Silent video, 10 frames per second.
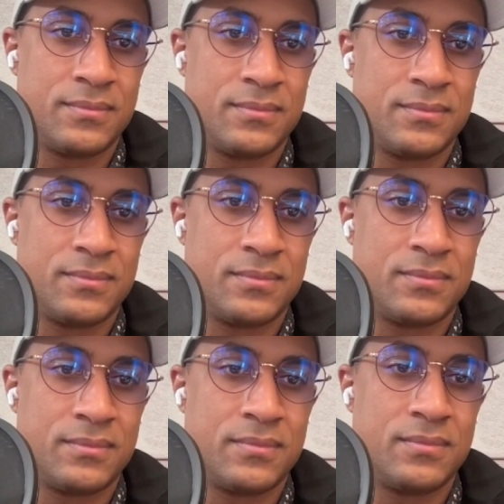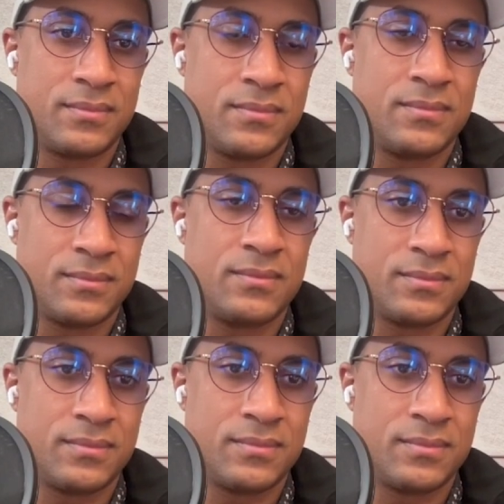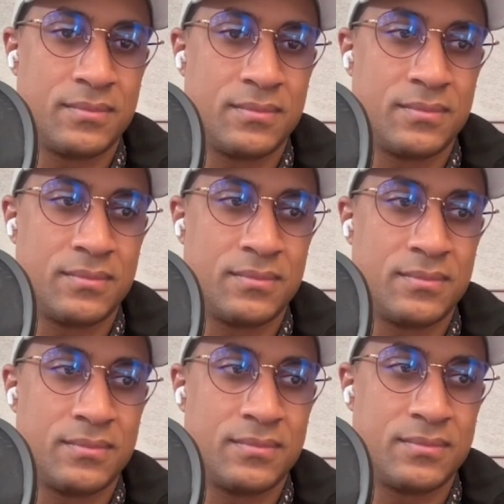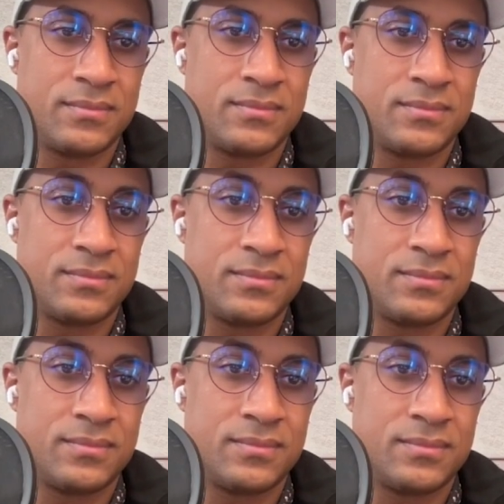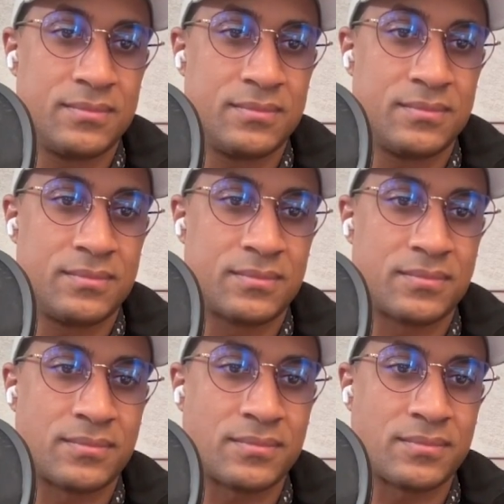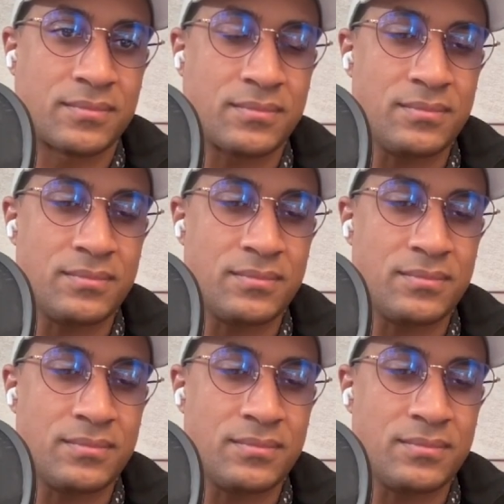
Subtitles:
[no speech]